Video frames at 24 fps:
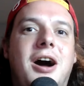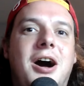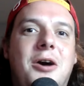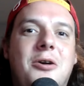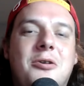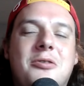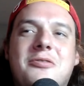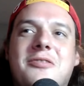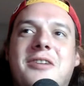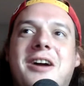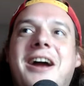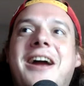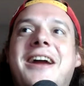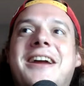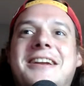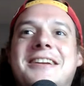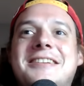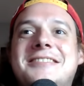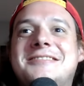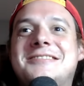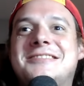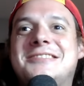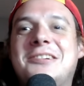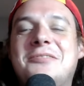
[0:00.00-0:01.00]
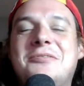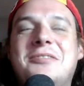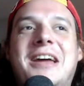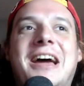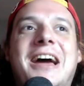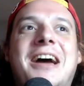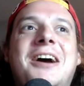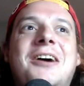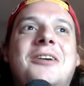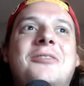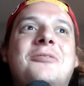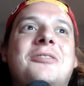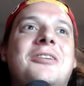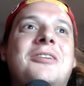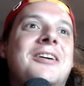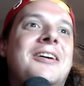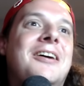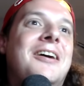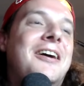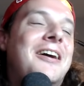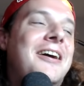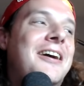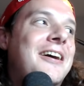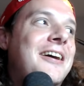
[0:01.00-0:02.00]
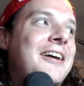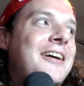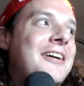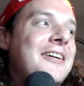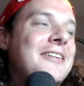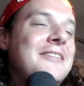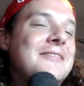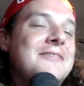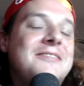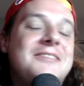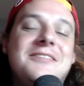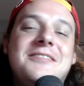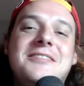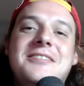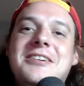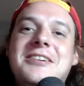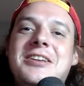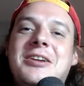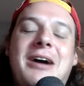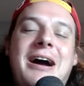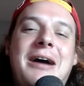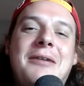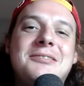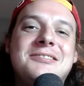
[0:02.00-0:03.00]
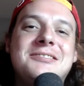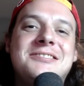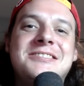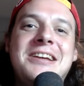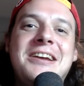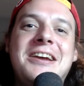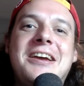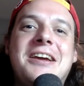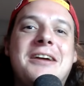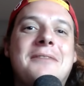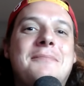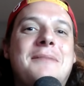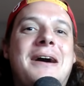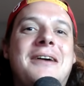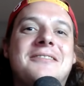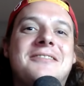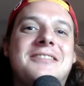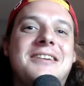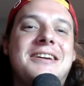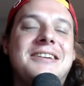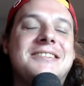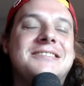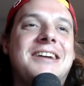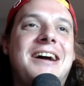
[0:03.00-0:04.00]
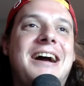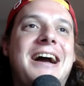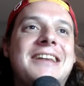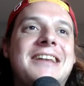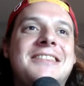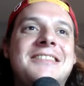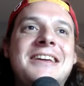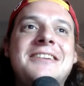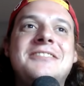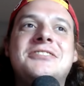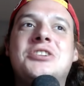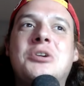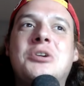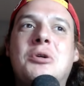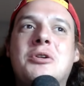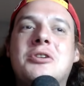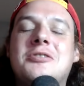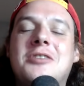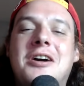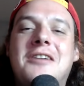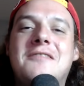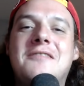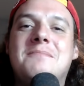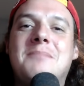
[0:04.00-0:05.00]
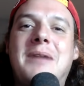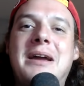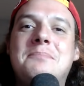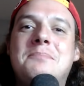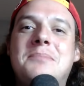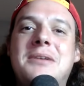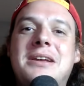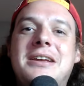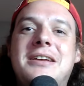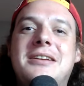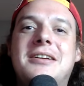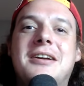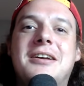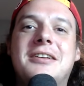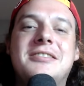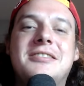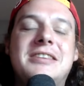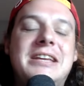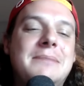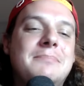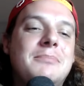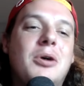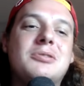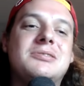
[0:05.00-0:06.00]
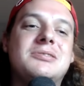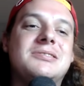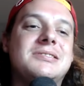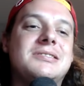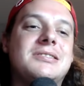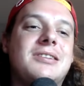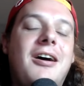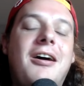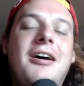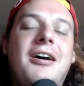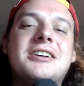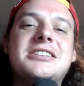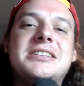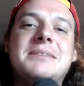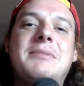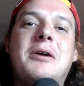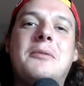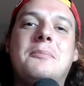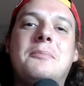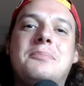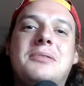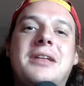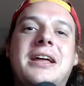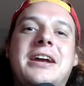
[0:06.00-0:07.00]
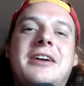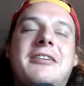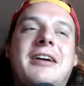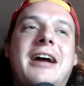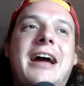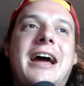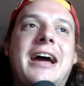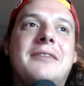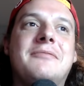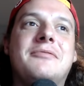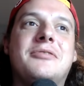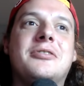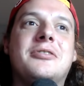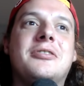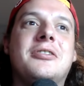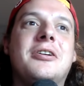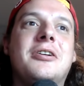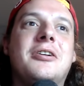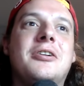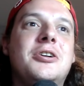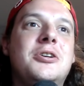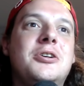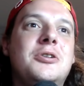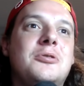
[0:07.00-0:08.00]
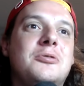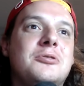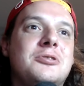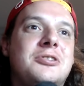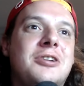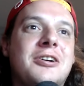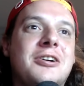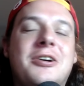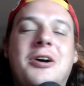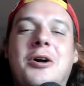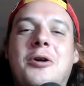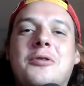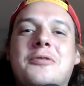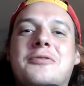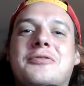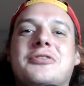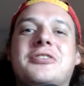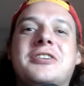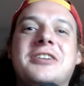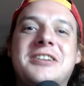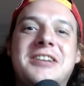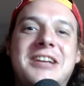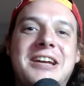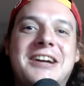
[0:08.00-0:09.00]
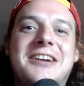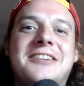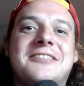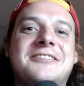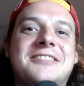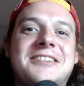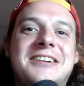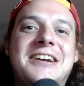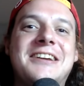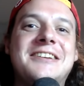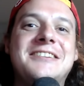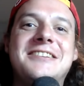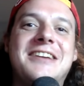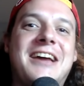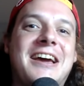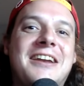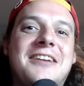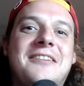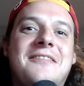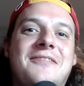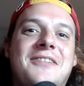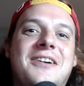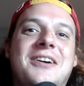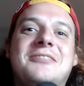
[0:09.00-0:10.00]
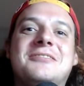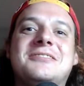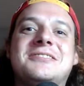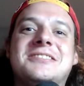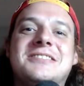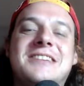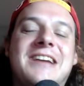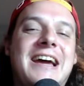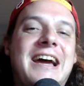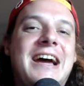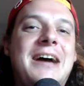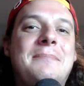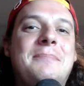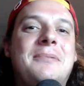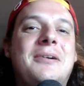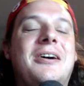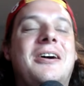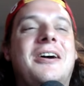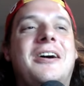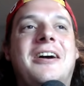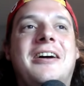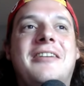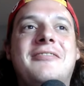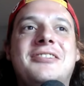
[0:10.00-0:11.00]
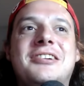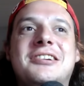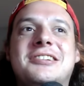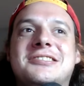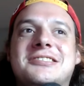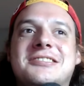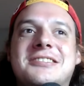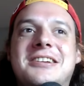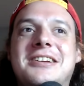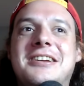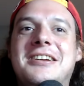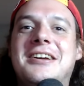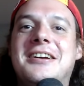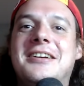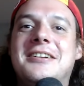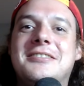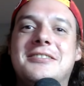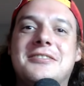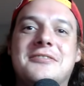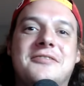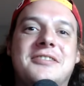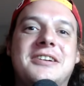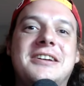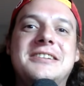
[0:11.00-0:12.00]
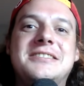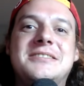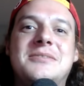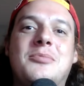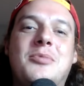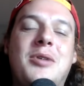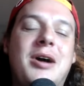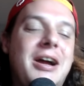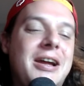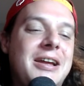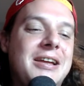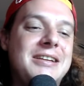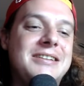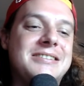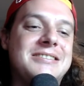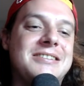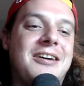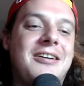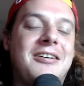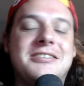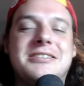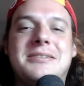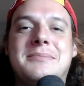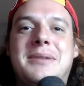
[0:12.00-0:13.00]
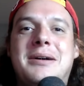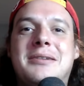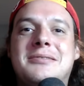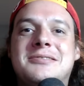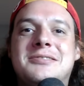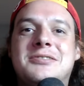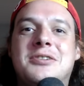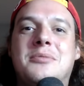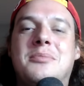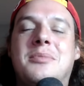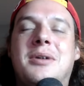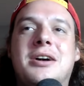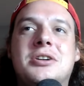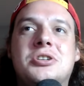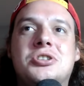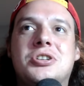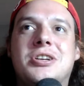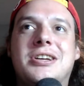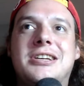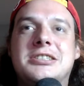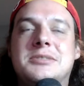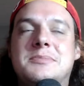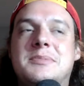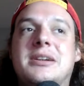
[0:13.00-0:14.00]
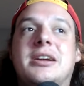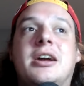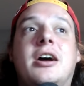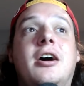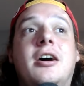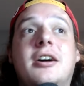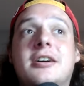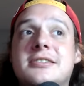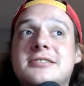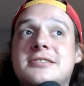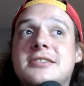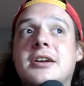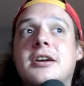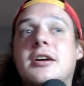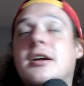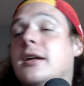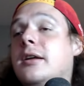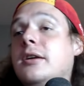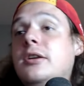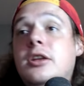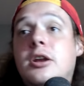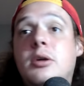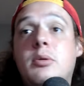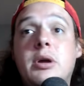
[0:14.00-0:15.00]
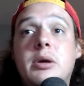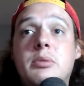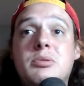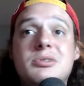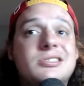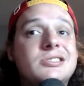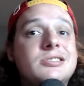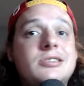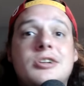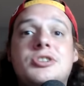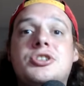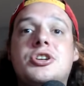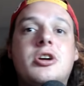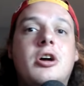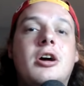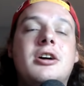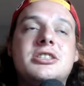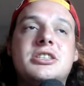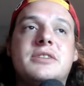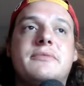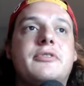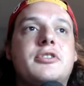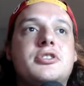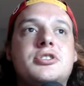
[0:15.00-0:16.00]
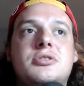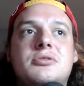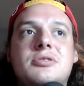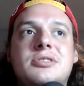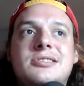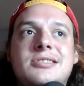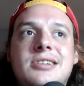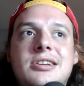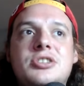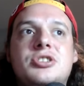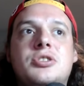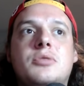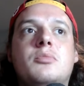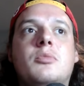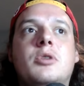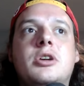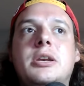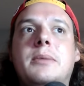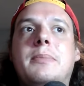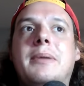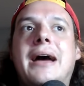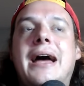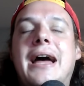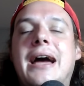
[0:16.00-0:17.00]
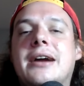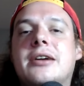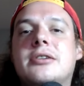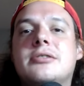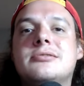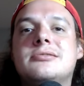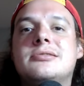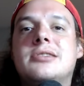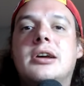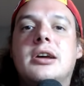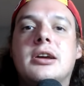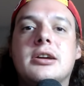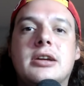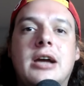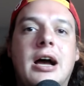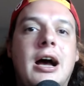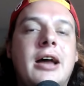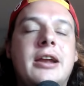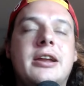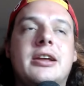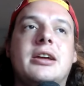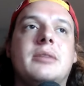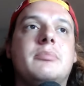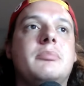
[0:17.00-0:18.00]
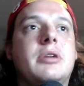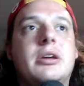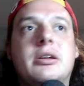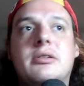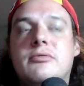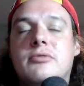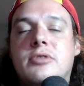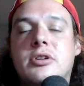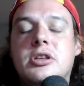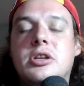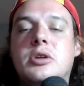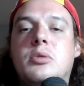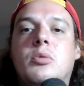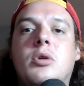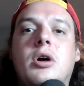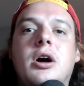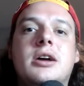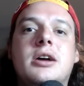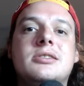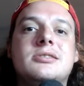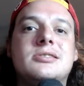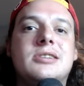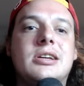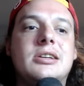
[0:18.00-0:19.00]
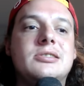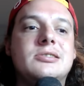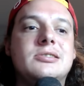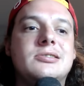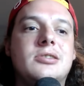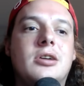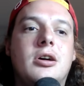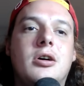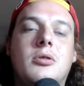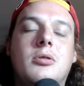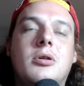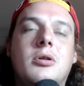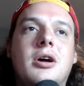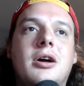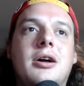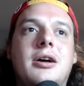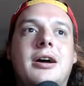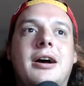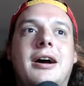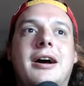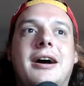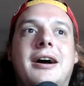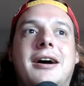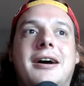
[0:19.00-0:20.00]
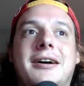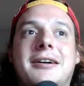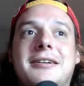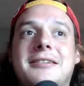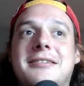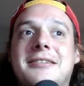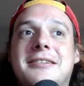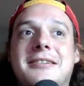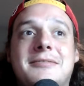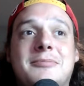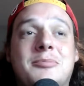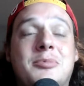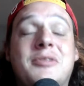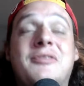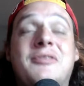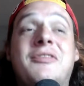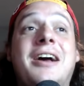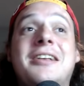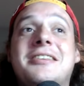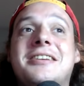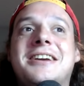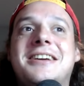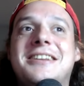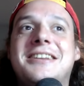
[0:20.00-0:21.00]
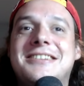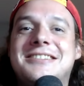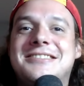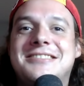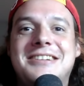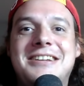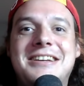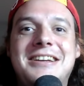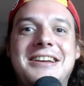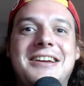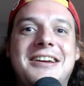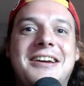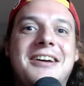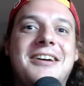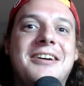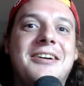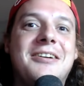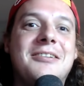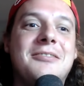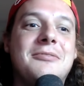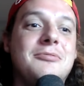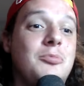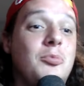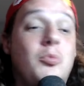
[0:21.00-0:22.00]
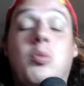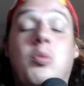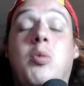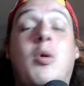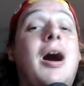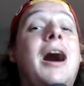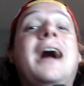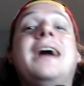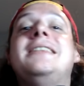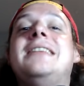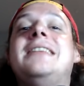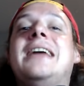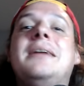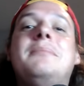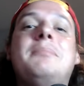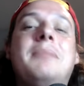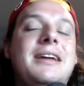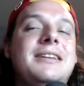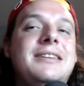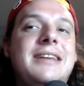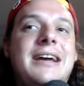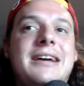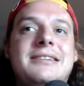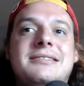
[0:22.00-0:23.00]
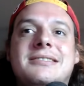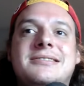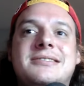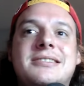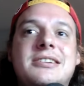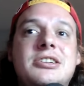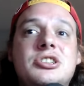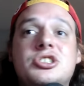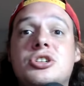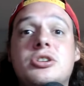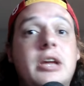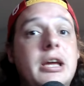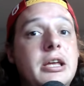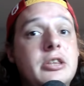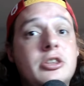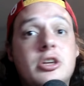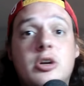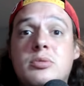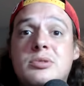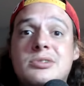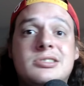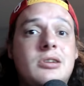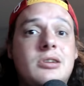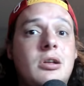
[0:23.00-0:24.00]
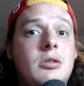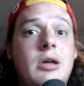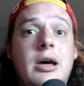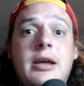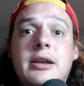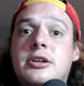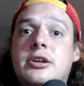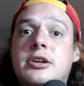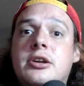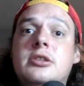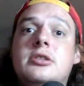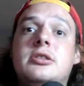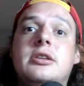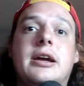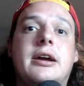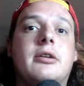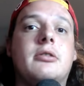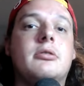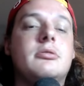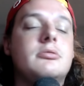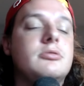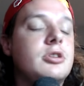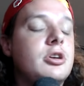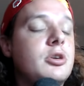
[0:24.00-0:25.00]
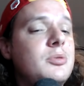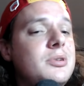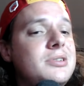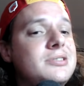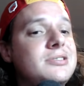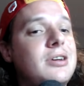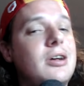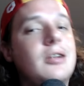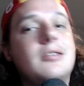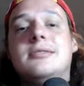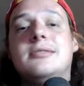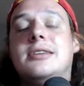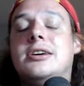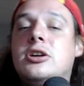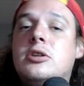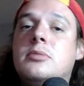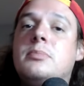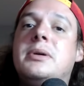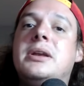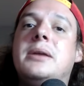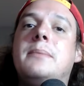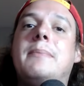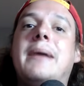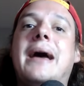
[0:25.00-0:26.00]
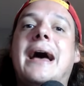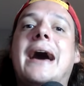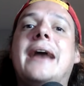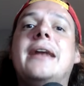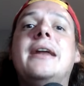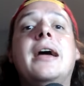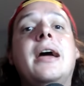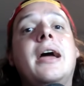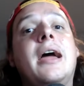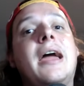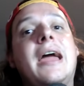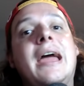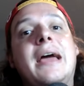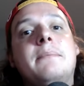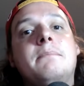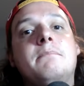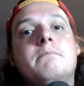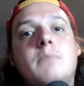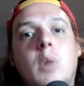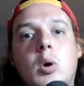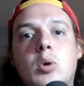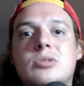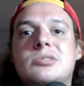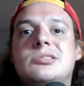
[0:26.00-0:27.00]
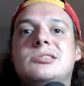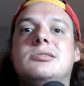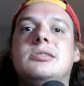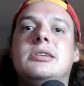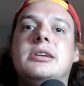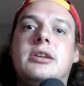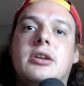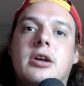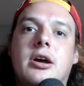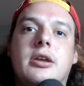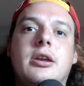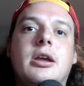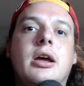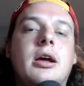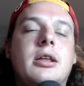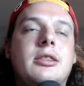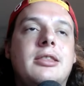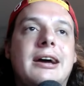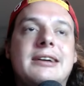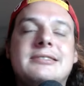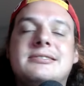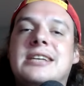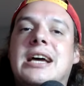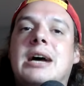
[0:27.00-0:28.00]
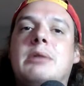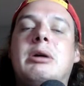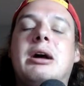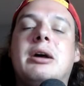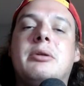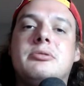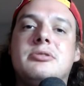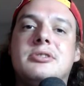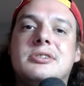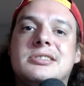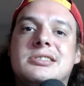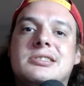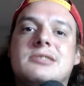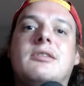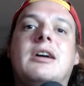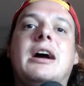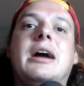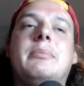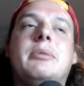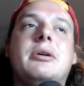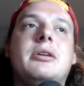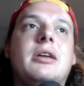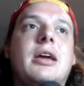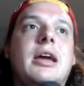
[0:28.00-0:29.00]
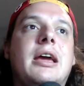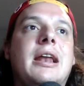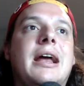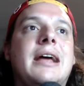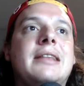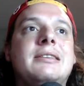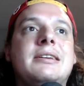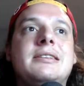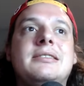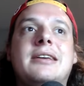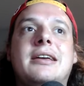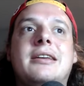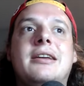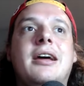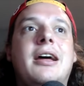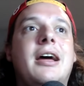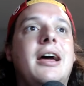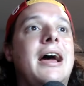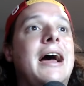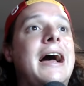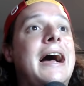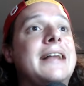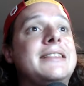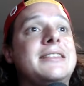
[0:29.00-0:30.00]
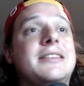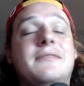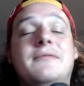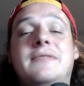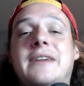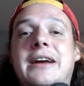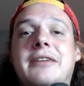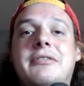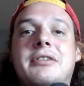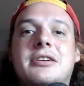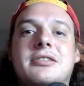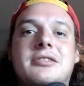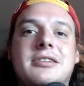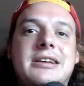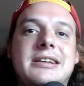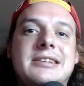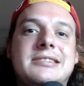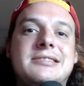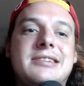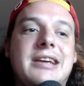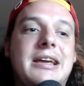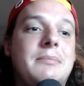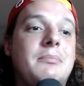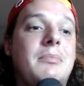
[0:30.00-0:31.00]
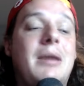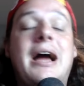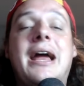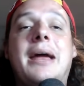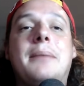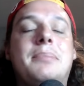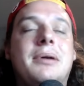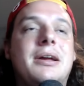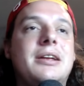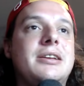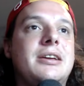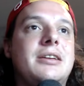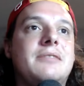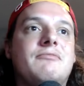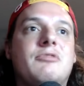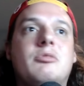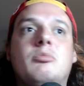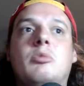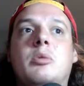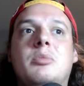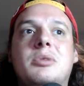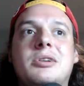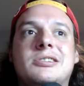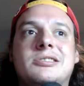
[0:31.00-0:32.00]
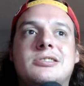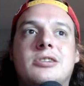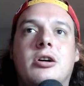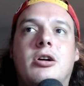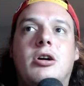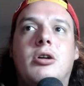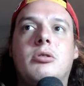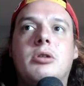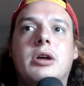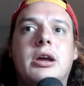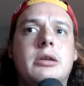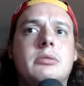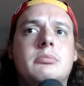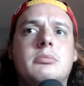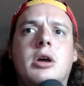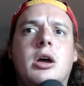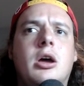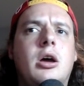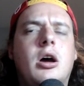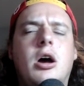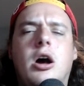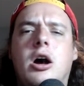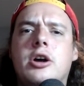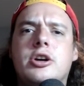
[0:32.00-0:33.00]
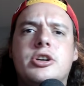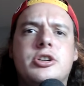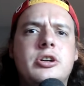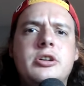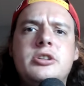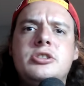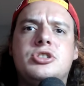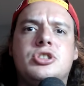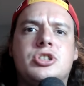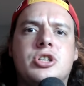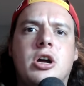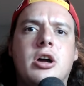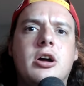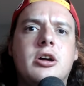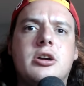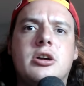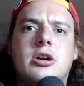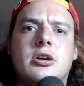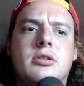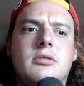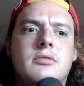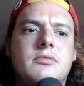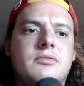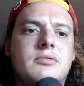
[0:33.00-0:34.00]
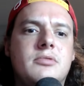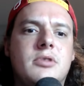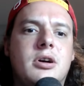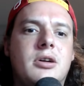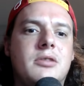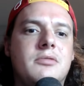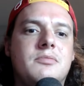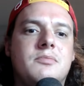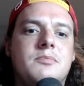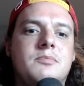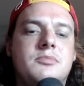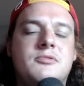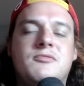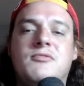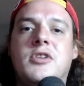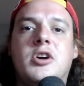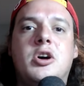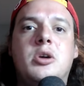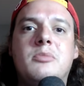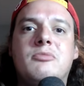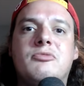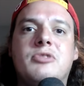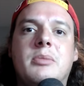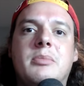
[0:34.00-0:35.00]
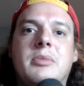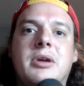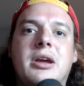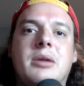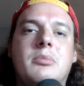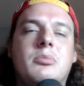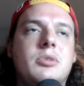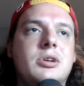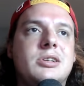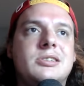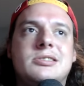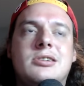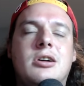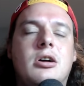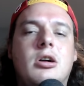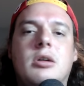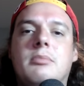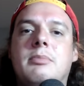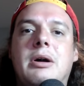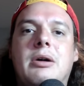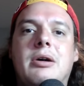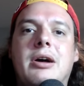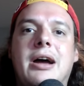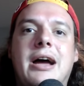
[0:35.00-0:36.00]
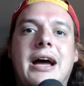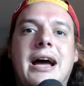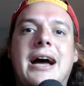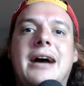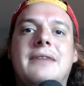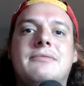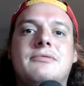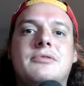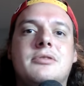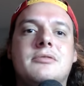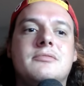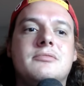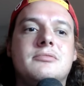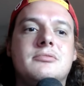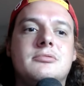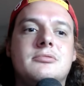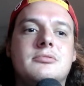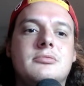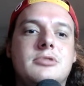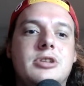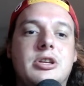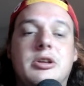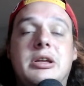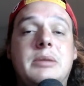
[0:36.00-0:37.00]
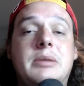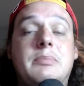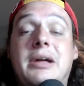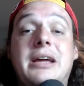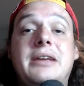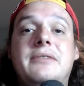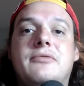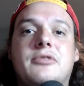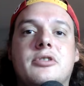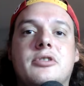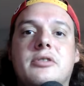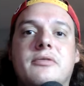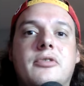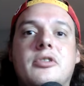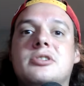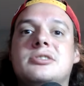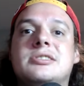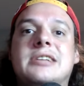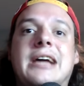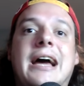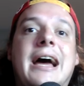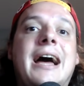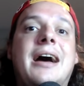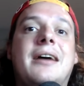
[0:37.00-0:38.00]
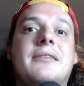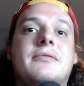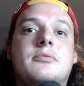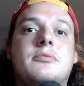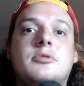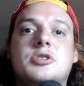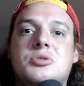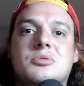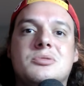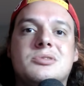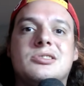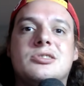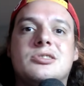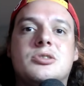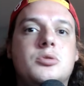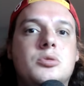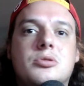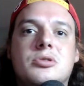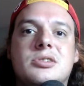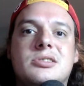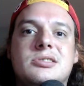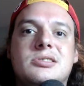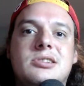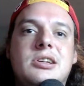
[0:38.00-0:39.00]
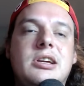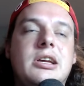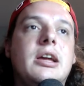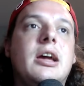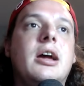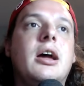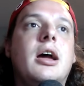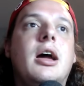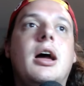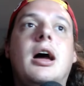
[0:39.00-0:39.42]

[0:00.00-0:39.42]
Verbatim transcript: All right, so now, uh, you know, I was thinking about this. I think Jordan Love might be the most talked about player ever who took over a year to get an N F L snap. Obviously, the reason why he's talked about so much is because, you know, it was such a controversial decision when the Packers got him. It really was. And so uh, we finally get to see why they made that decision, and there was a lot of good there. There was a little bit of bad and mostly good. That's how I would describe it. And I think that at the very least, in my opinion, from what we saw in a good chunk of, of film from him, we saw about half of, you know, he played for the first half, which was cool to see.